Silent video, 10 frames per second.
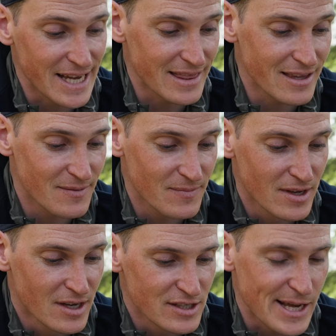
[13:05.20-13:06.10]
aid.
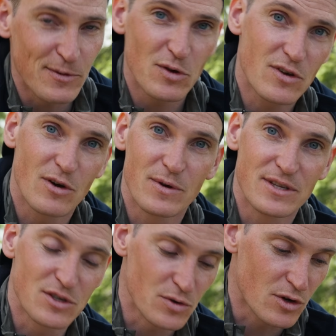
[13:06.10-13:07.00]
So I'm not
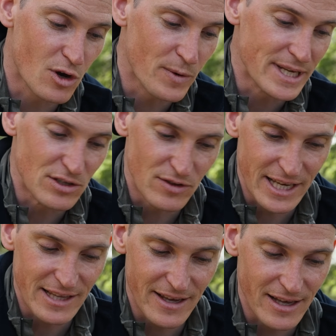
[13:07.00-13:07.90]
going to go into
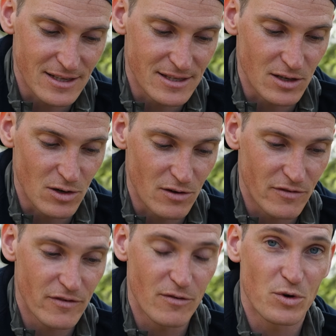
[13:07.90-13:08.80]
details
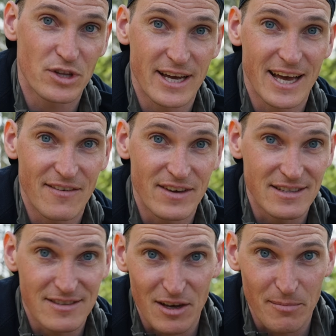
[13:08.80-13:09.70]
of what I have
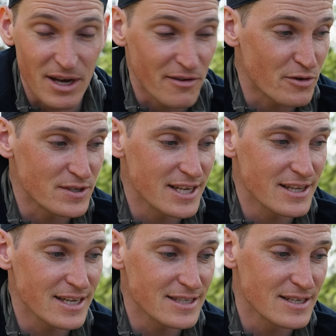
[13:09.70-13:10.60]
inside my first
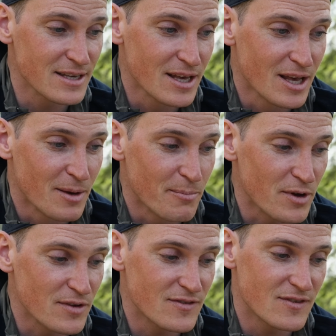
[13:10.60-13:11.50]
aid kit,
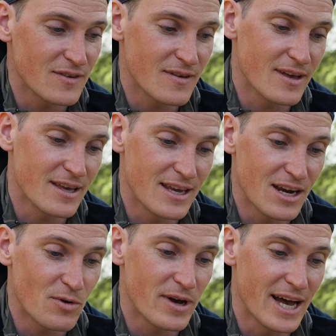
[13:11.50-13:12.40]
but
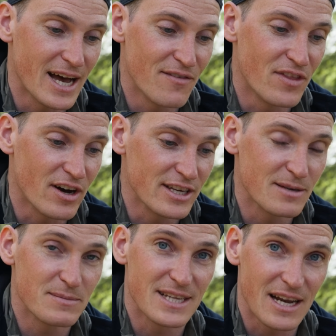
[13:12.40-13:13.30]
here I have the
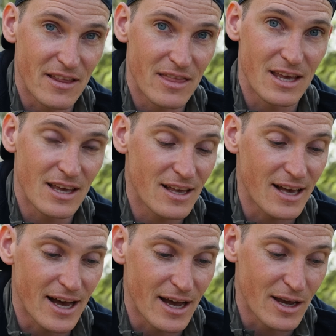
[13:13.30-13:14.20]
items that I think
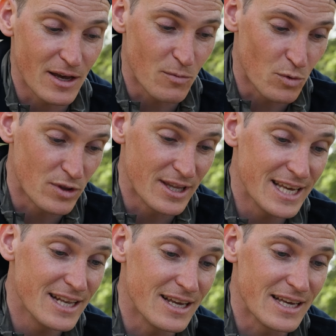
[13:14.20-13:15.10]
I would
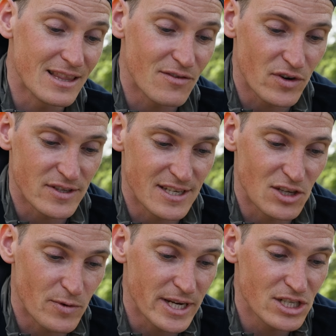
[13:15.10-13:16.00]
need in different
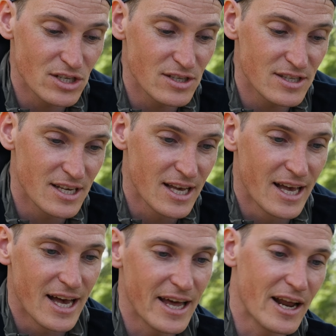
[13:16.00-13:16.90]
situations,
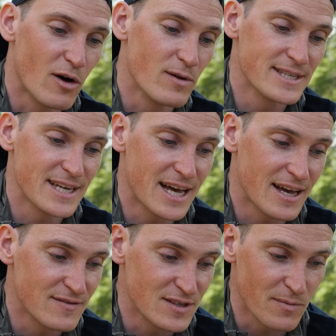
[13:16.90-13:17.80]
and I also
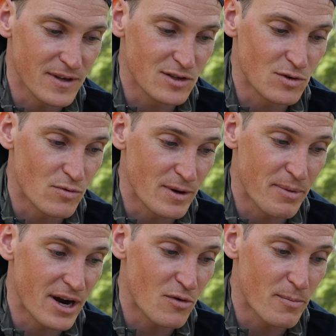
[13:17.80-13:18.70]
have something to
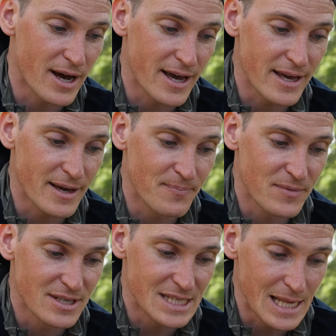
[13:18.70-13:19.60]
repair my
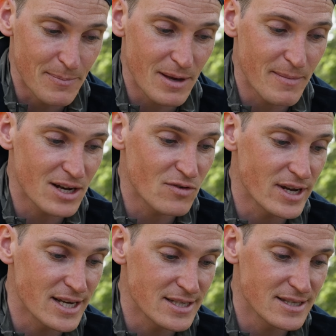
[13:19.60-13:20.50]
sleeping
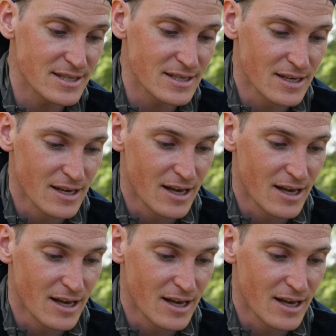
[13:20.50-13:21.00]
mattress,